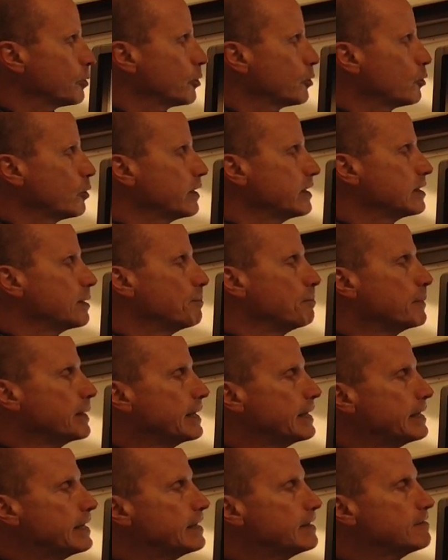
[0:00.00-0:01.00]
between the
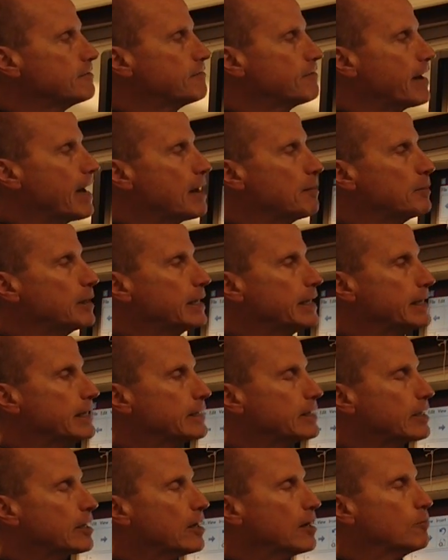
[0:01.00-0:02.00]
median family
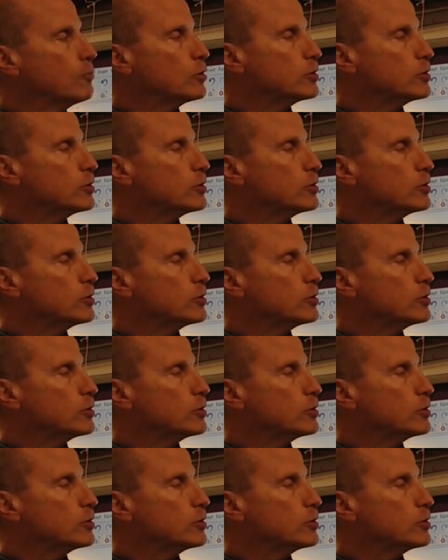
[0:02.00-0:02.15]
income,